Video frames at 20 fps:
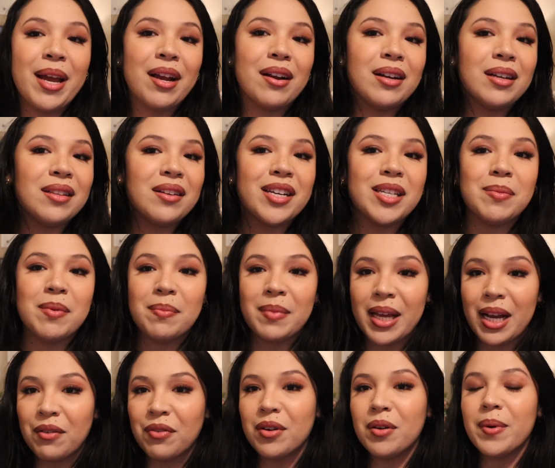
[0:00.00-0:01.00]
hair color has been
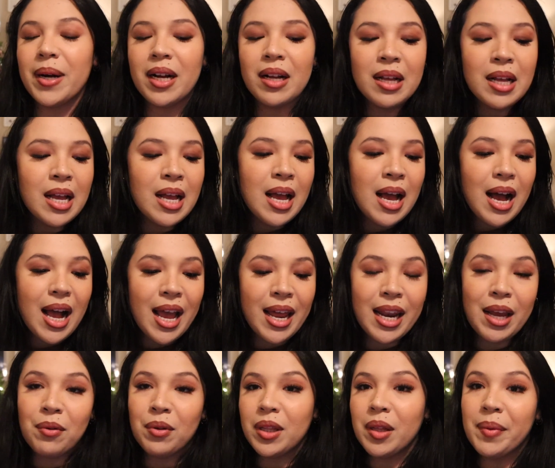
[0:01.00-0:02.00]
black for a while and
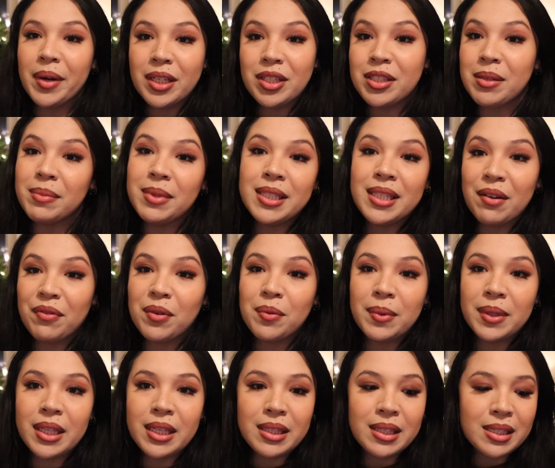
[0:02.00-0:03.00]
I really want to do something different
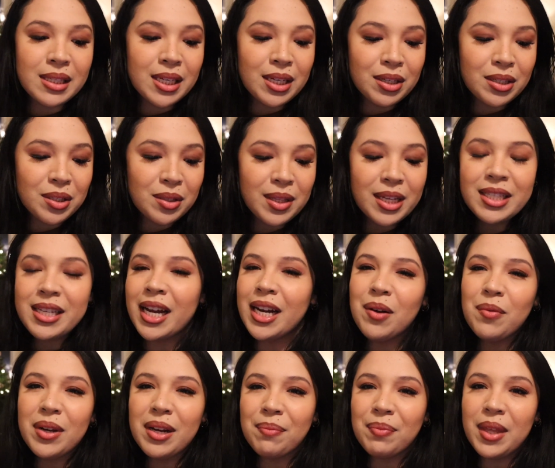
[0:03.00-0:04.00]
with it this year. So that's kind
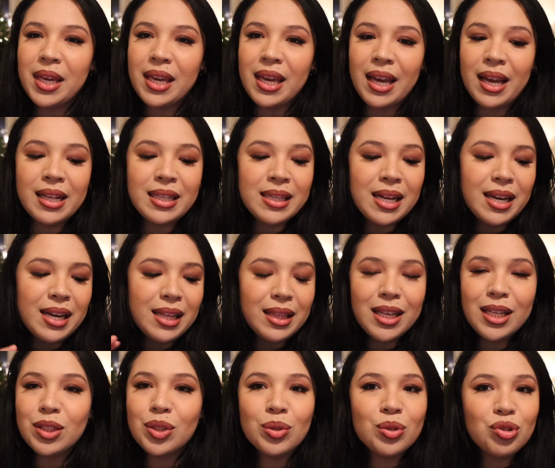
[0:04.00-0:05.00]
of what I'm thinking. It's not
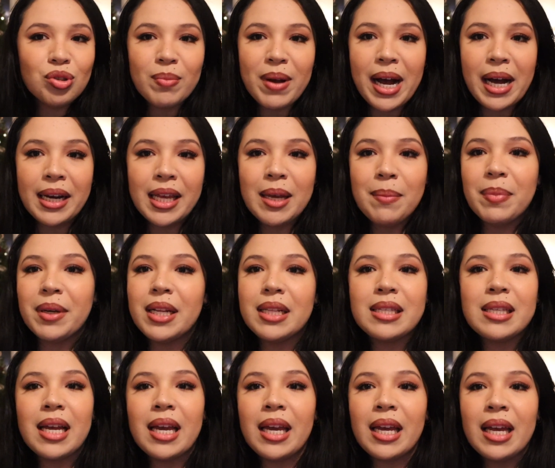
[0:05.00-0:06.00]
anything too dramatic, but it's
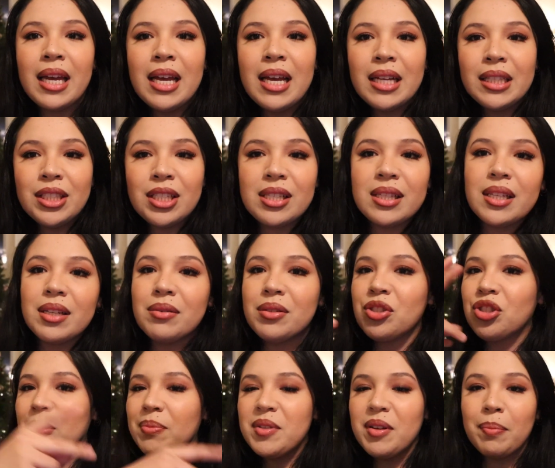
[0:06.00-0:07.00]
like just little
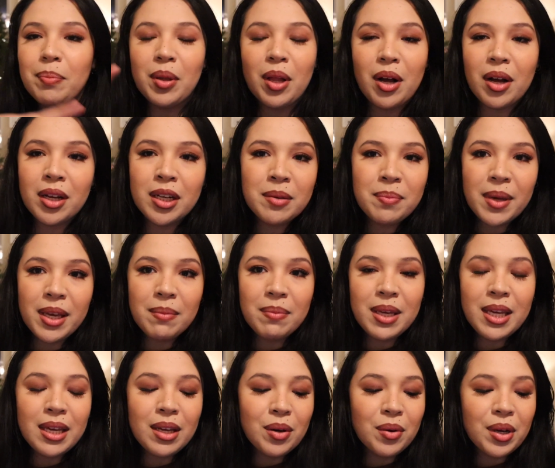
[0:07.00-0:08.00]
strips of blonde
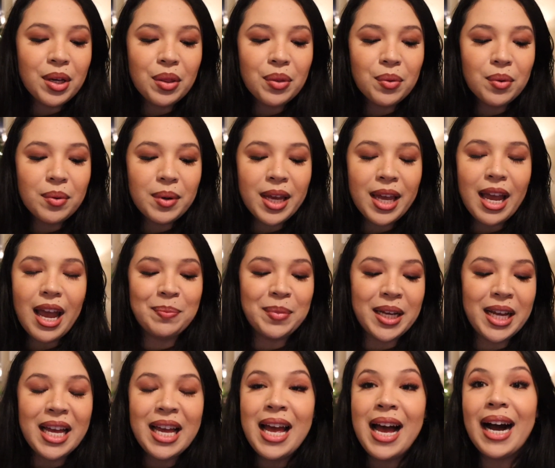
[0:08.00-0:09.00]
maybe going through it.
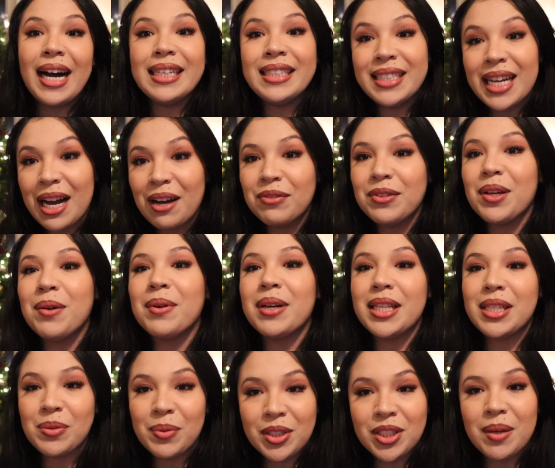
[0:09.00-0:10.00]
But I definitely want to
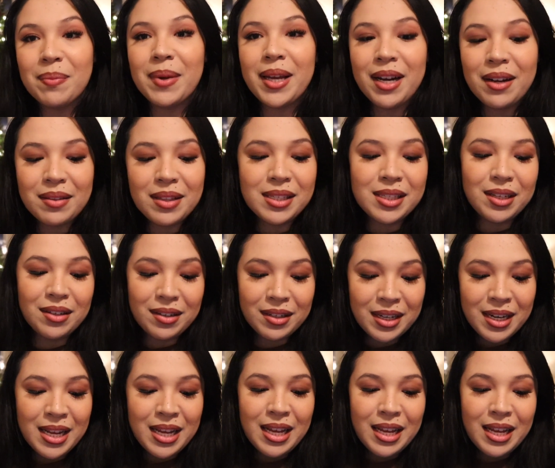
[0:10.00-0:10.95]
switch up my hair this year.